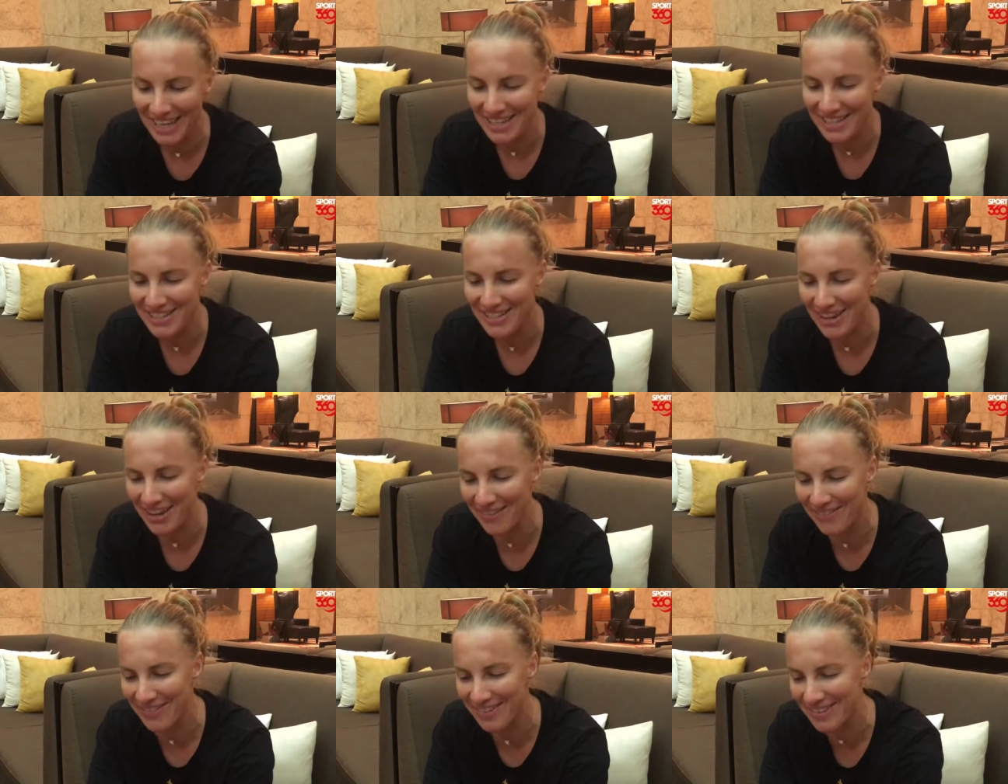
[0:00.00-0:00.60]
So,
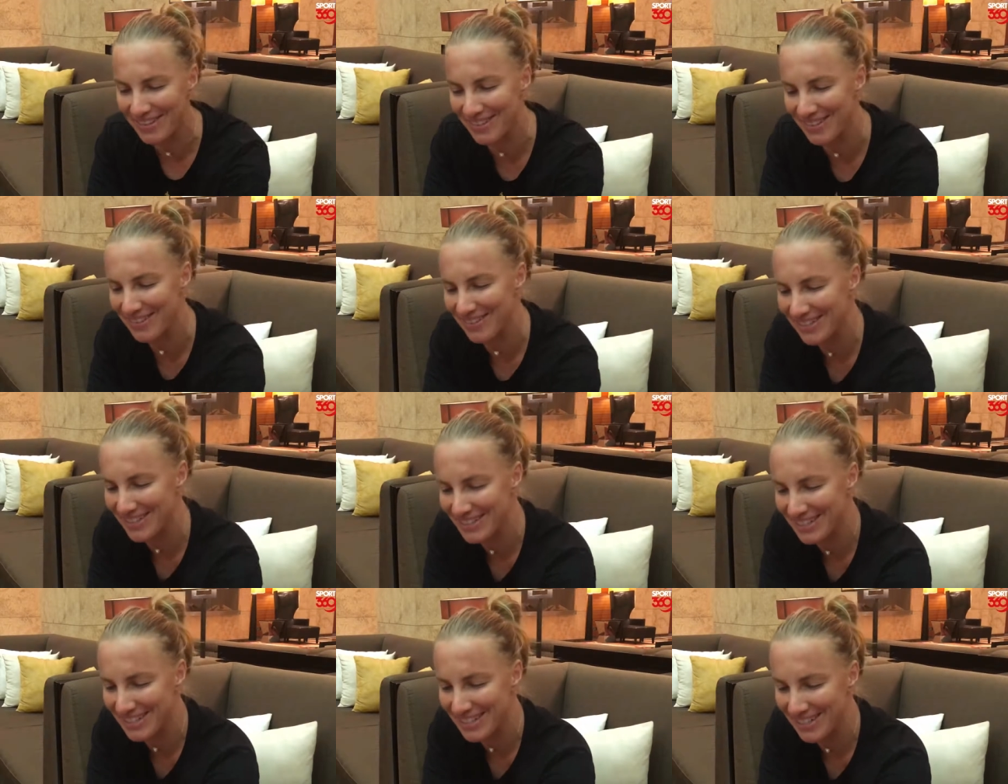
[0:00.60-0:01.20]
I mean, it
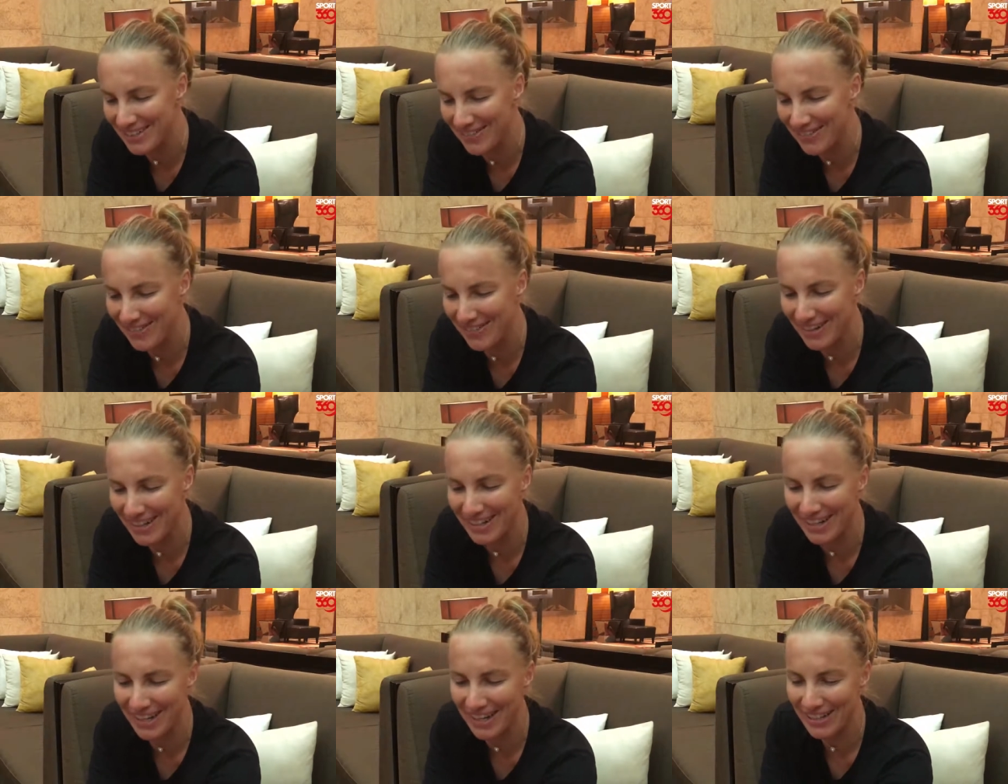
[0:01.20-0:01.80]
was really
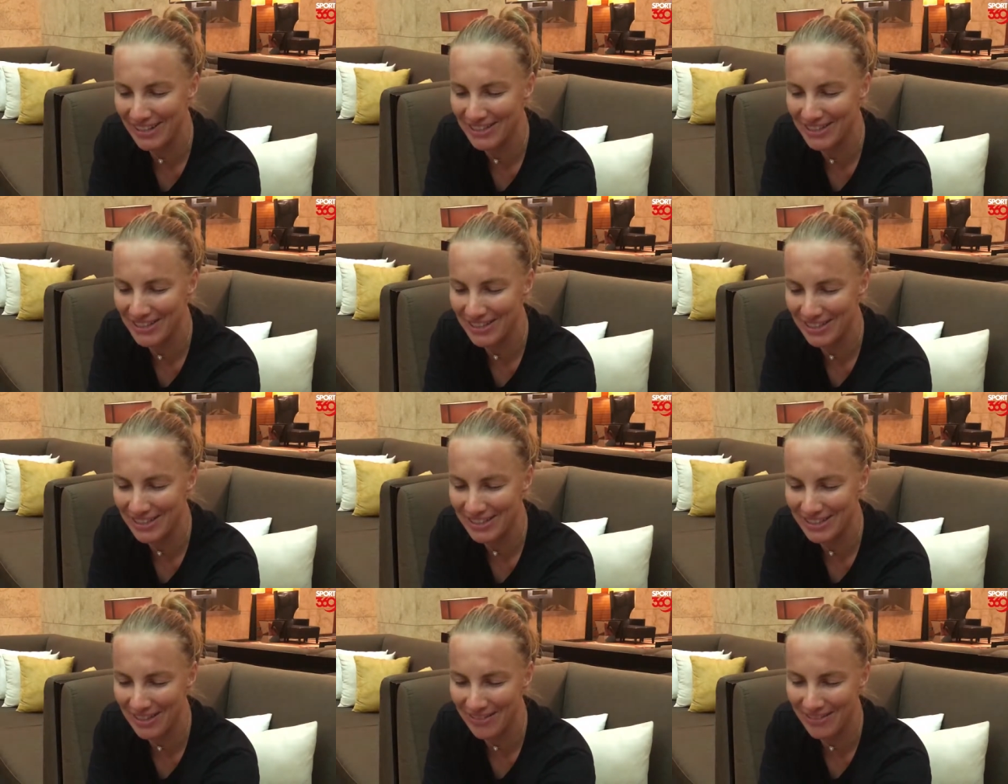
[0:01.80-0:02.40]
funny. I
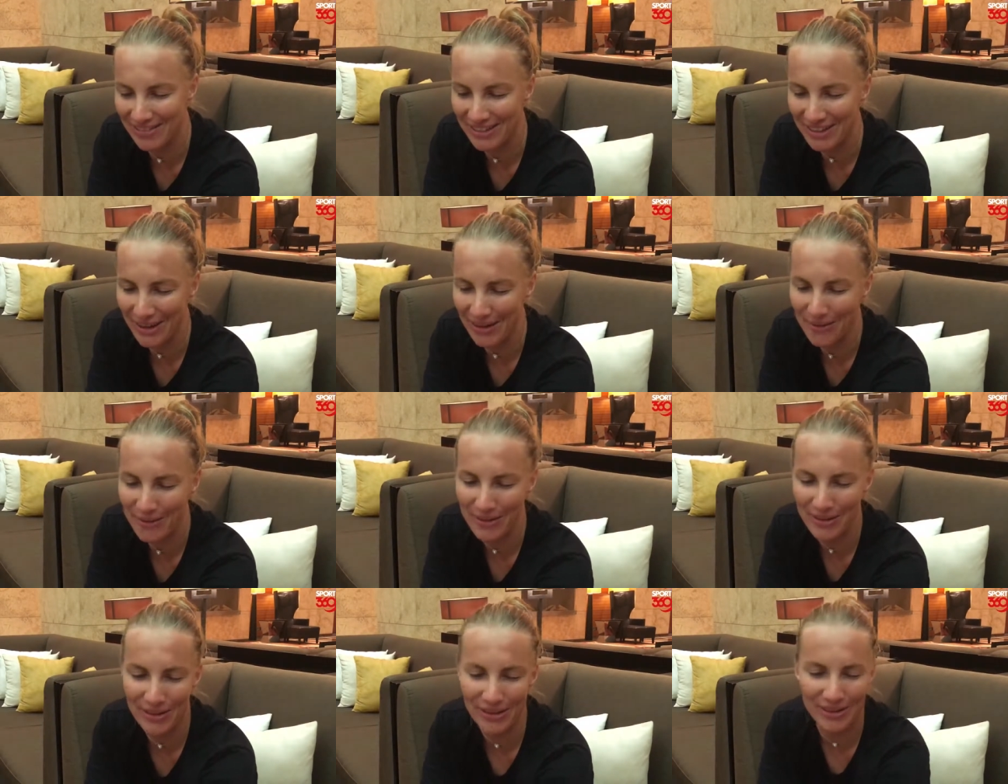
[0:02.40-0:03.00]
enjoyed some
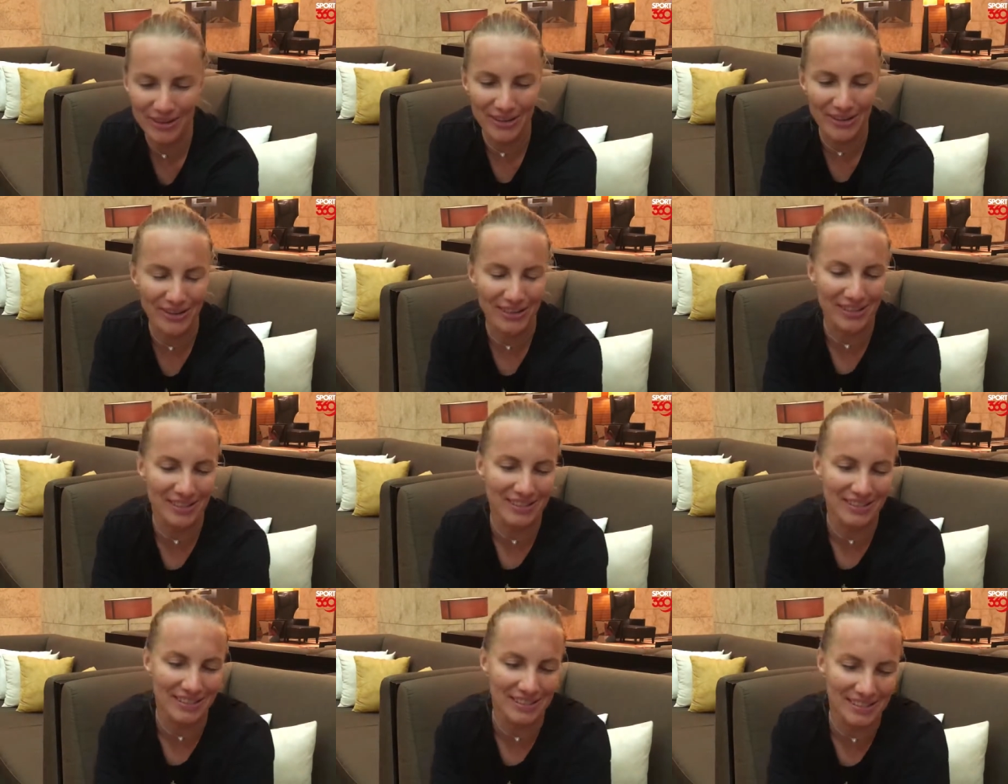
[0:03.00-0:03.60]
time with her,
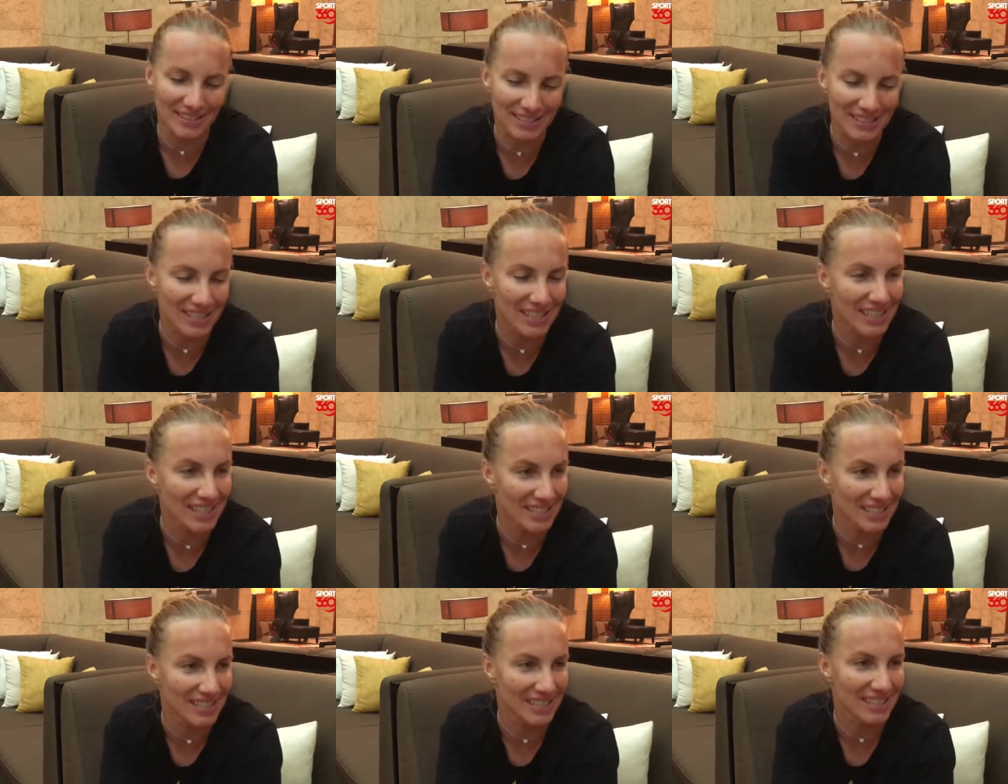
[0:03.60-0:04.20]
and it's
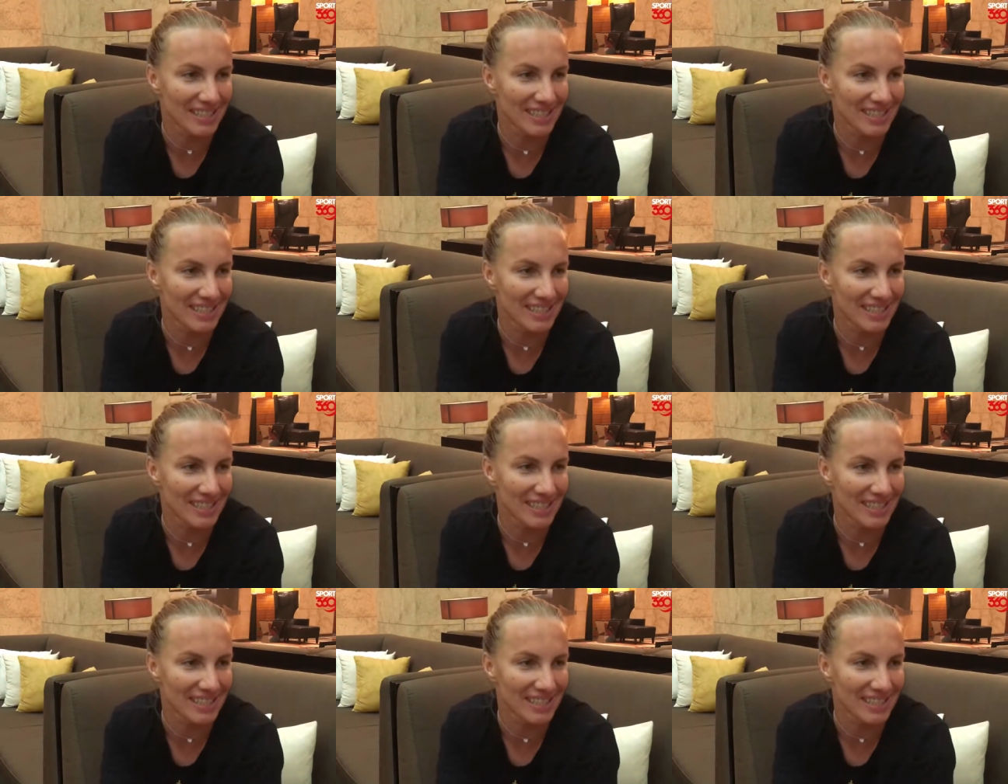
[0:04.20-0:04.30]
great.